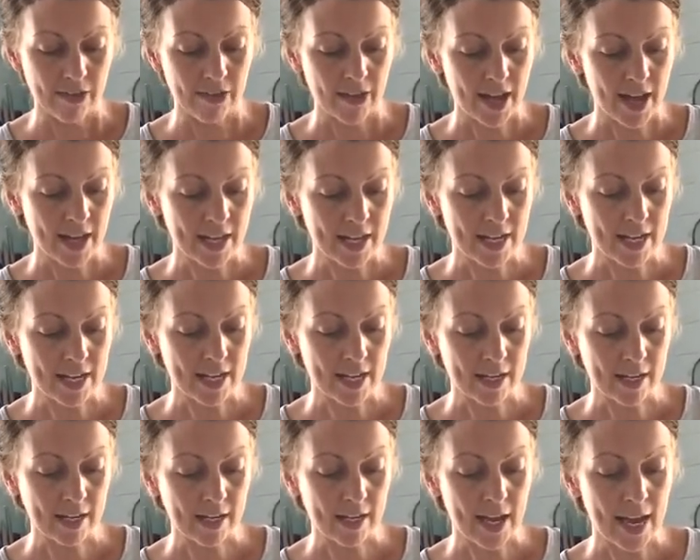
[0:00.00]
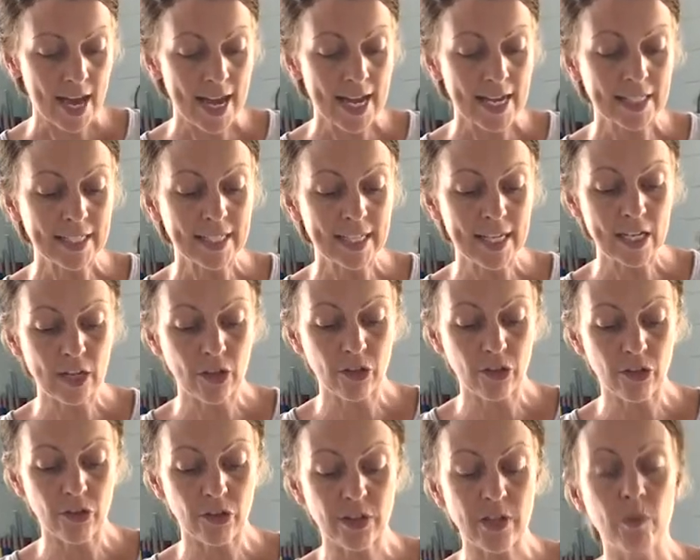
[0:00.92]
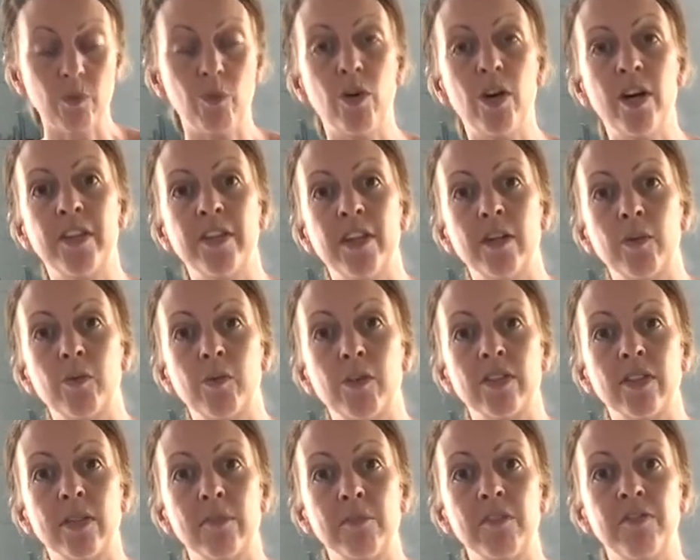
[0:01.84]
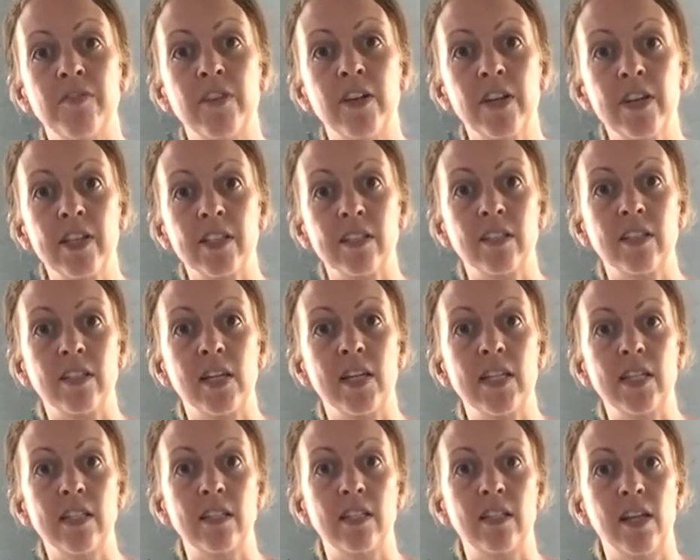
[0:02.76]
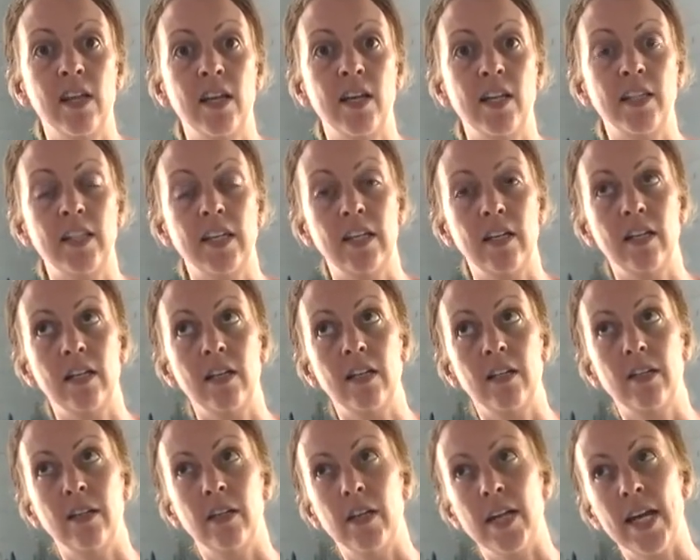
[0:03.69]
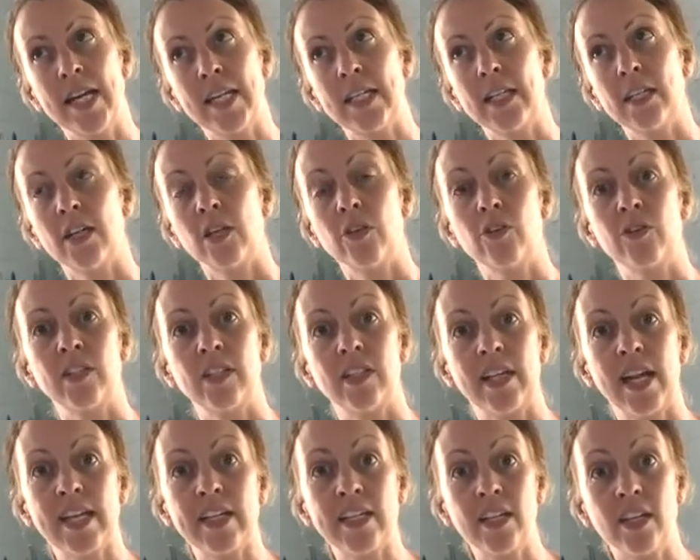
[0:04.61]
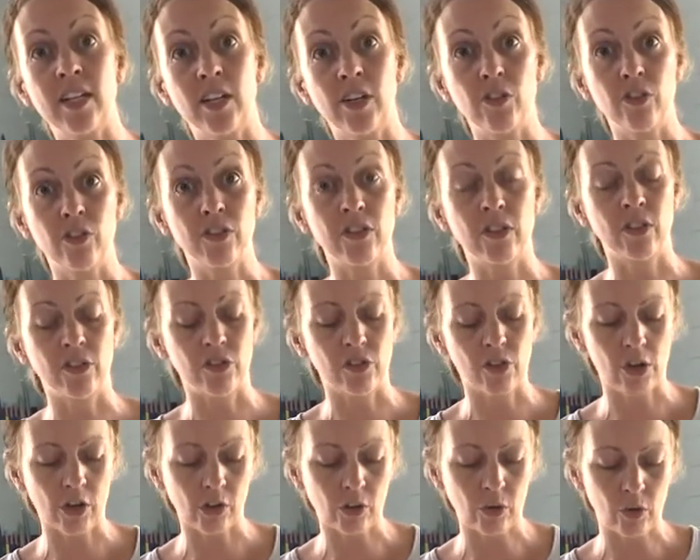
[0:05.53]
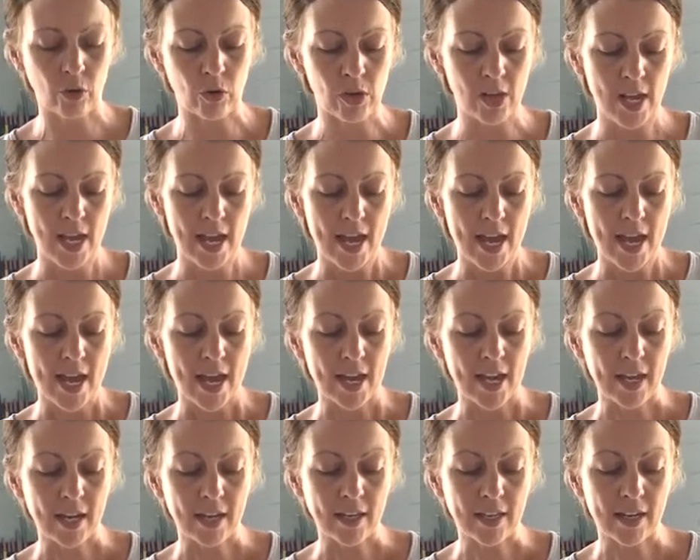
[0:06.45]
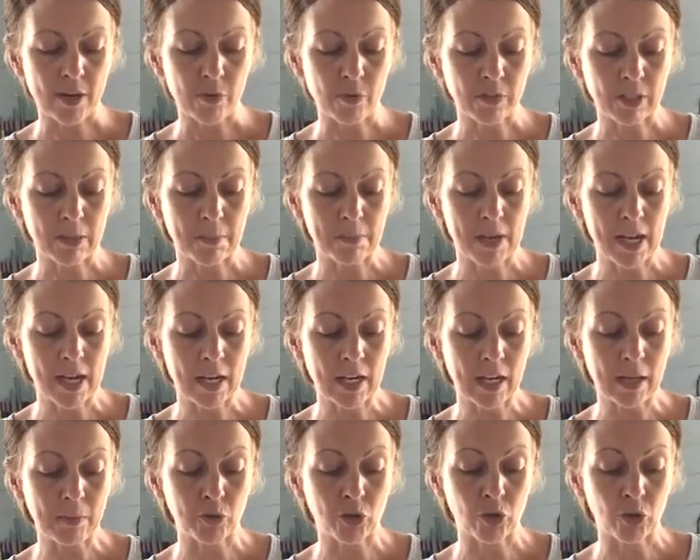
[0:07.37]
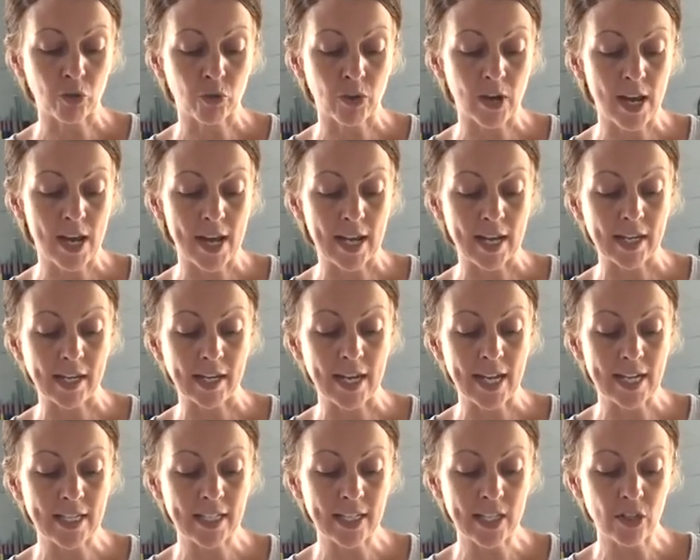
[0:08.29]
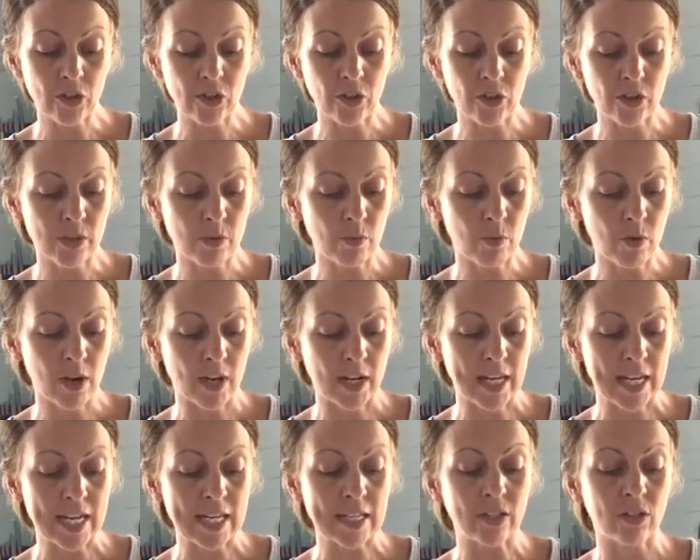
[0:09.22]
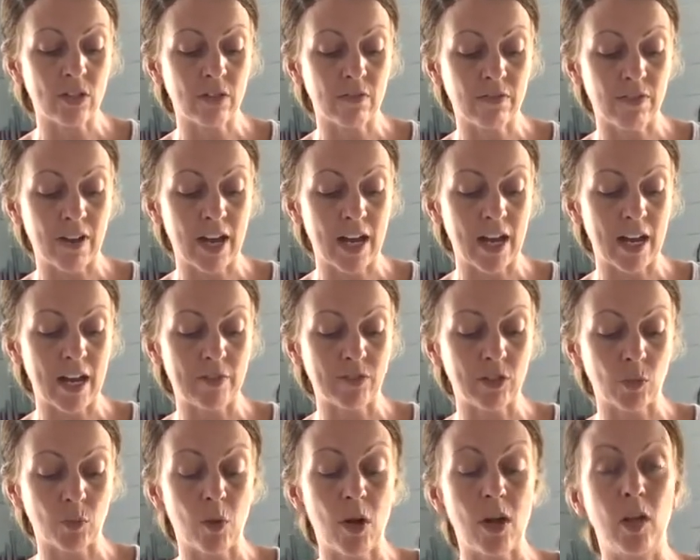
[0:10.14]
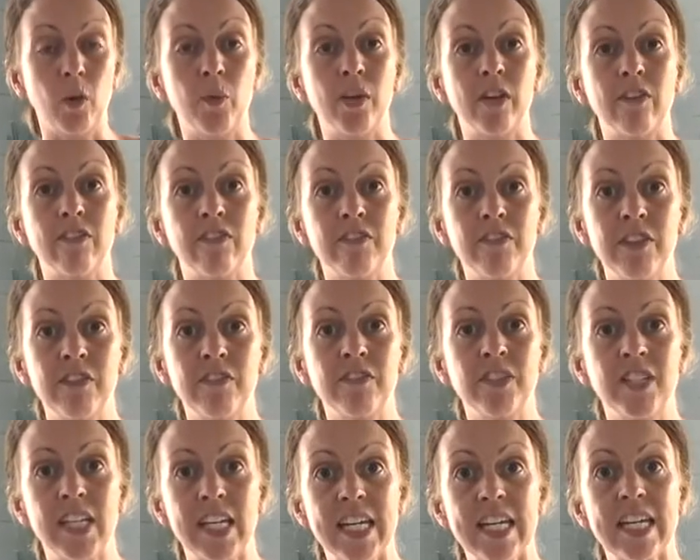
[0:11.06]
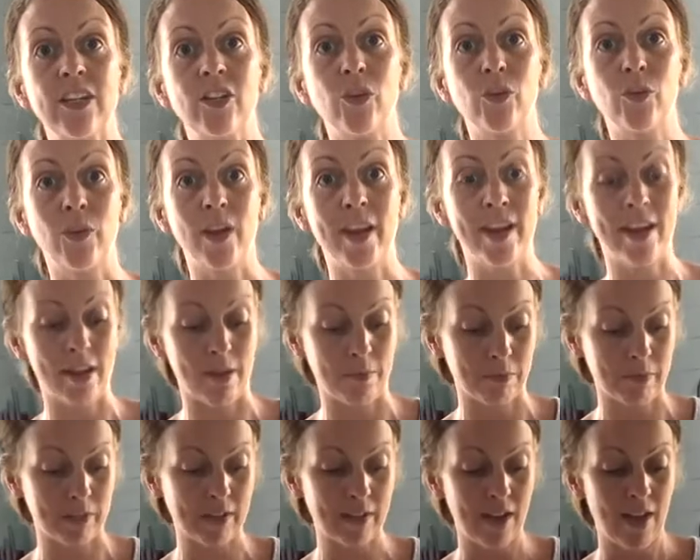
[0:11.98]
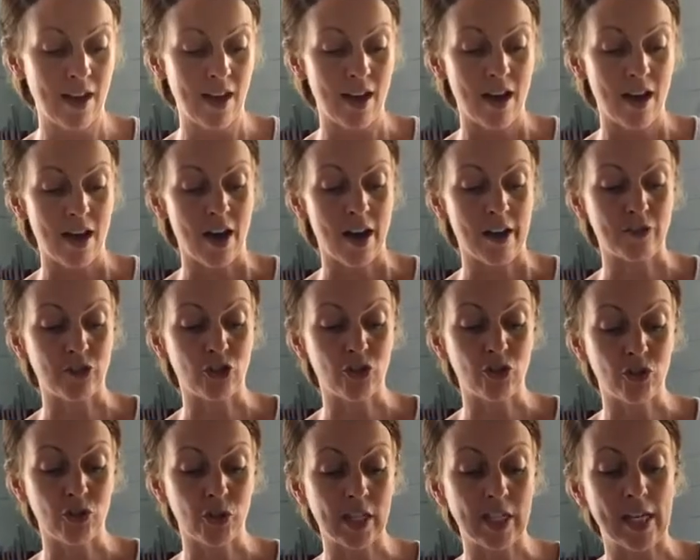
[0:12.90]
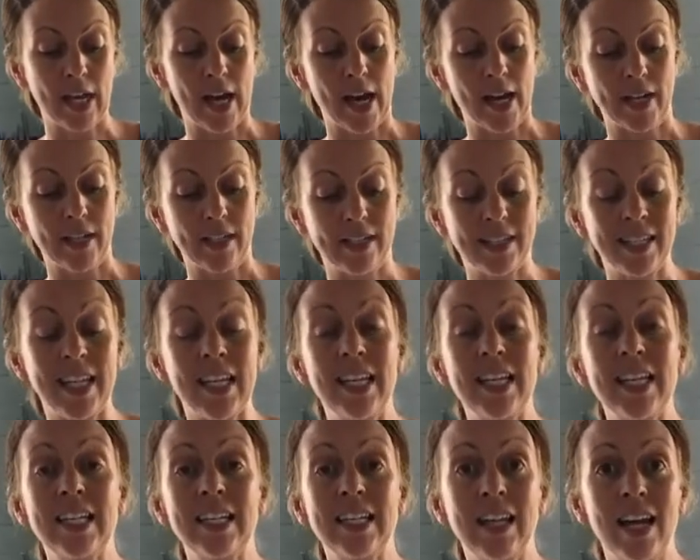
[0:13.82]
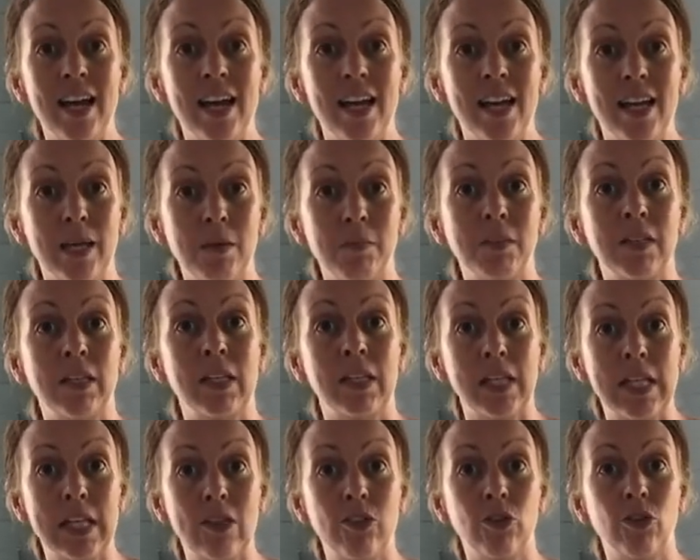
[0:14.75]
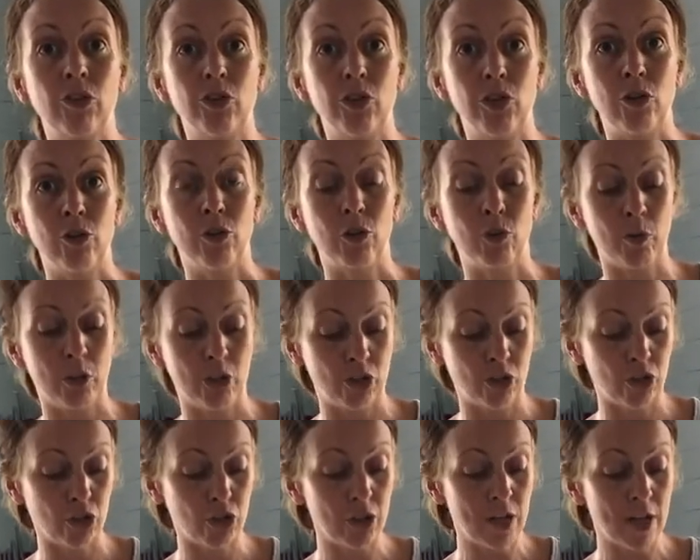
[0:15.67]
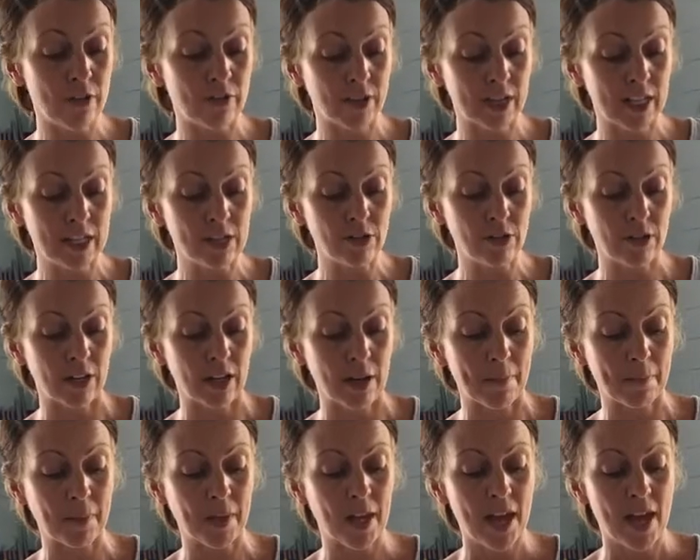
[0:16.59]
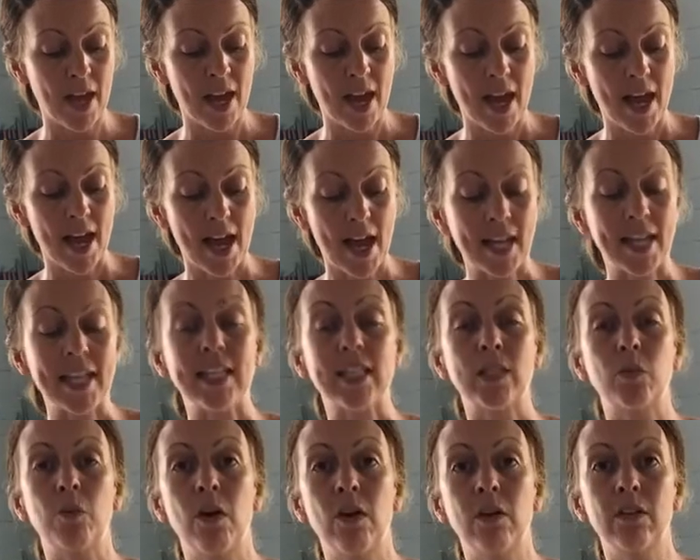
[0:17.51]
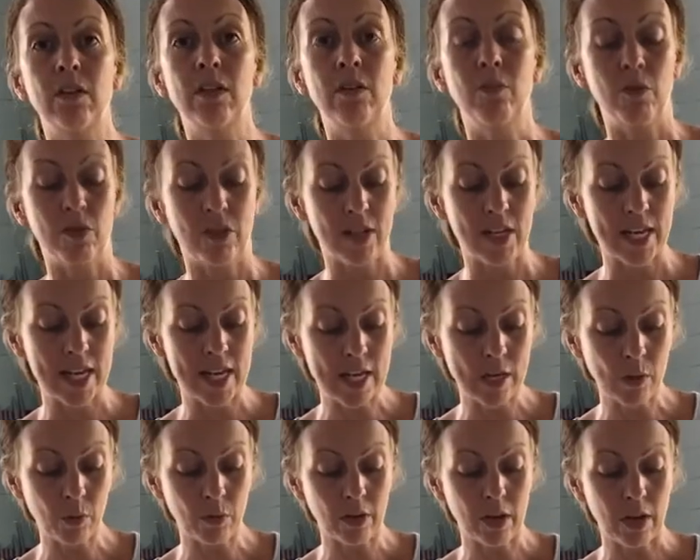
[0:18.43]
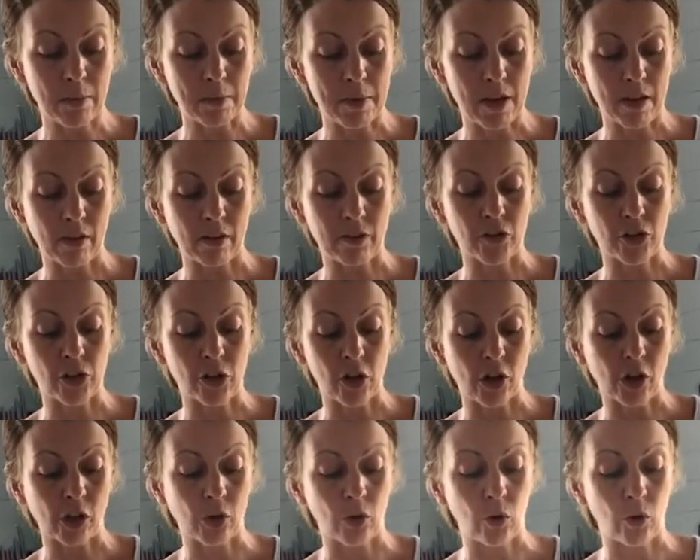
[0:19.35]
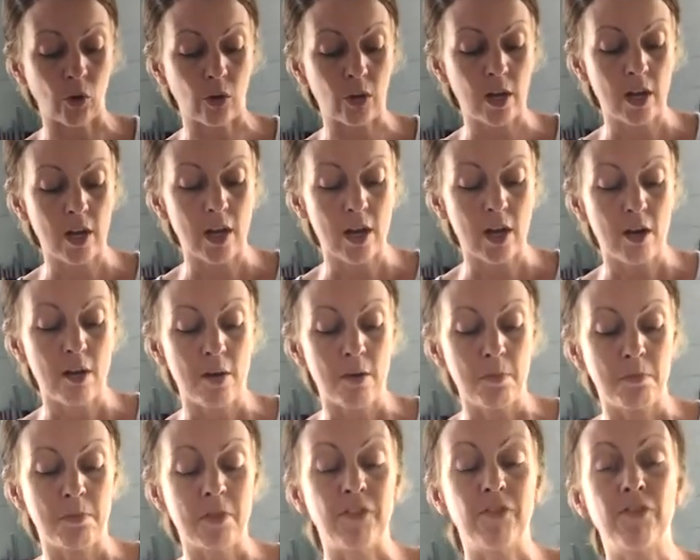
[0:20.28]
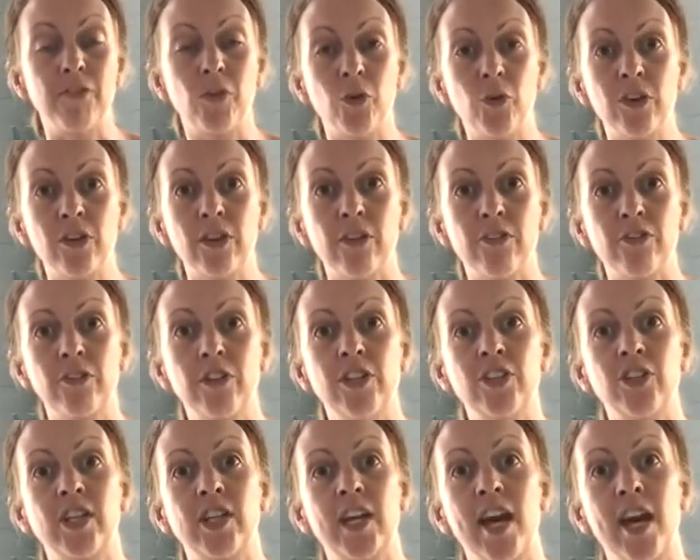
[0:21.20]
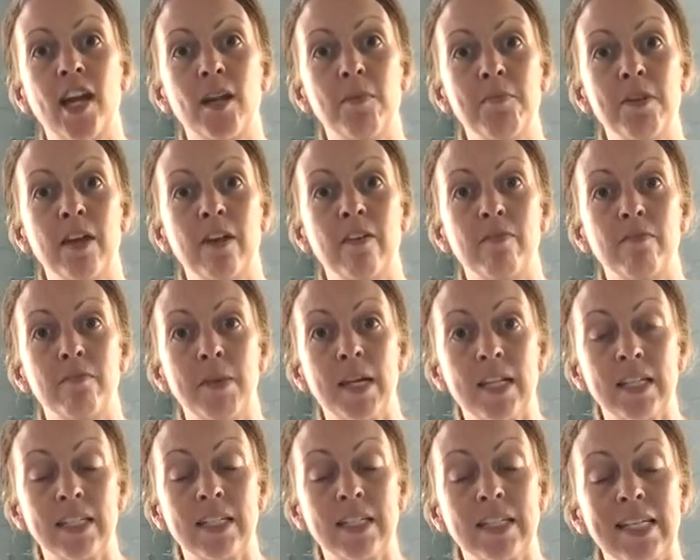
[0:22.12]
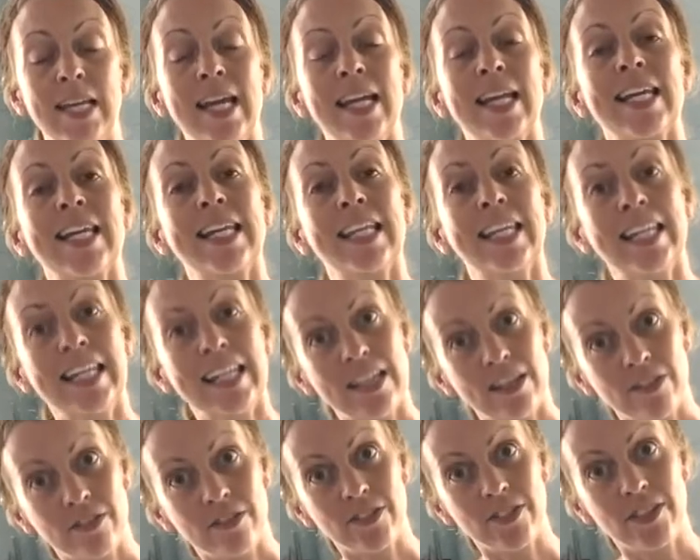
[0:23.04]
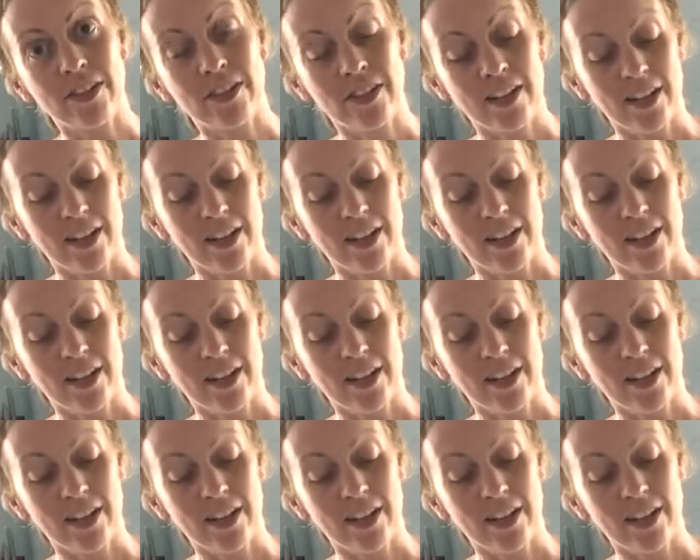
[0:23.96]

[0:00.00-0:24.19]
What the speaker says: that in 1831 there were some various studies done in the 1800s and 1900s on charcoal, and there was a man named Turret, and in 1831 he survived swallowing 15 grams of strychnine, 10 times the lethal dose, which should have killed him, and he swallowed it with an equal amount of charcoal before the French Academy of Medicine, and he lived.